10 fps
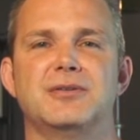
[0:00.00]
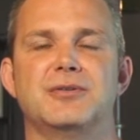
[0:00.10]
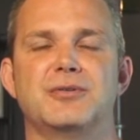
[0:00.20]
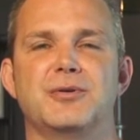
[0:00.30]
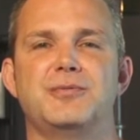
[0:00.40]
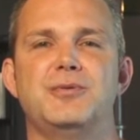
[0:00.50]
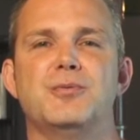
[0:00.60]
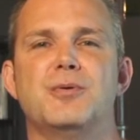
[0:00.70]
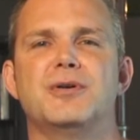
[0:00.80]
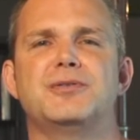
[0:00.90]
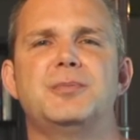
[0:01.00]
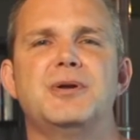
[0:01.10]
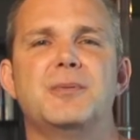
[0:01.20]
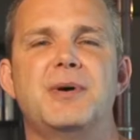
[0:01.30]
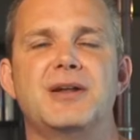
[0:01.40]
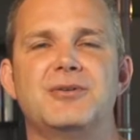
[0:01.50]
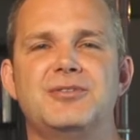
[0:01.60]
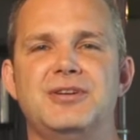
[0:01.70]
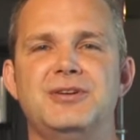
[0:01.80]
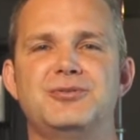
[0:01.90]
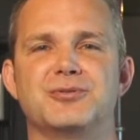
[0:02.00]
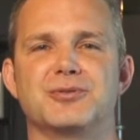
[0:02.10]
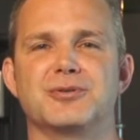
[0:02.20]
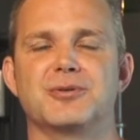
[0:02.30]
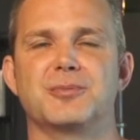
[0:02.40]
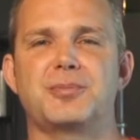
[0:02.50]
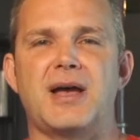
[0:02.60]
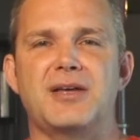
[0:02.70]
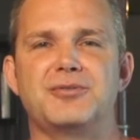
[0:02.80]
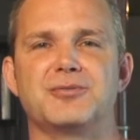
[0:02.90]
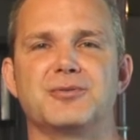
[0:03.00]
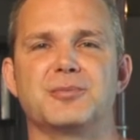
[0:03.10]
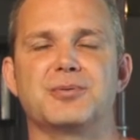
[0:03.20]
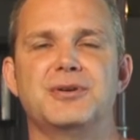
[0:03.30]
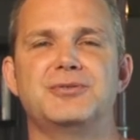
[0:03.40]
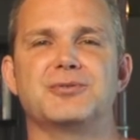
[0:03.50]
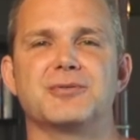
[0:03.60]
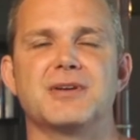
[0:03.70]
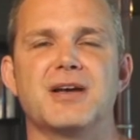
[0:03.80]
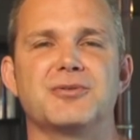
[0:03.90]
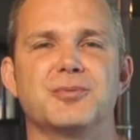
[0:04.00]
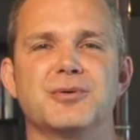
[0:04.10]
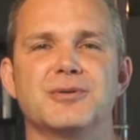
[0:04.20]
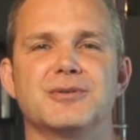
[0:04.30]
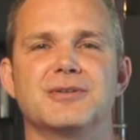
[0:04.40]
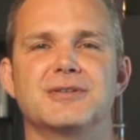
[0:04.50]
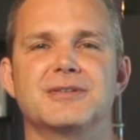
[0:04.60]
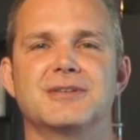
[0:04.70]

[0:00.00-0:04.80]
So if you want to be a better teacher or a pastor or preacher of God's word,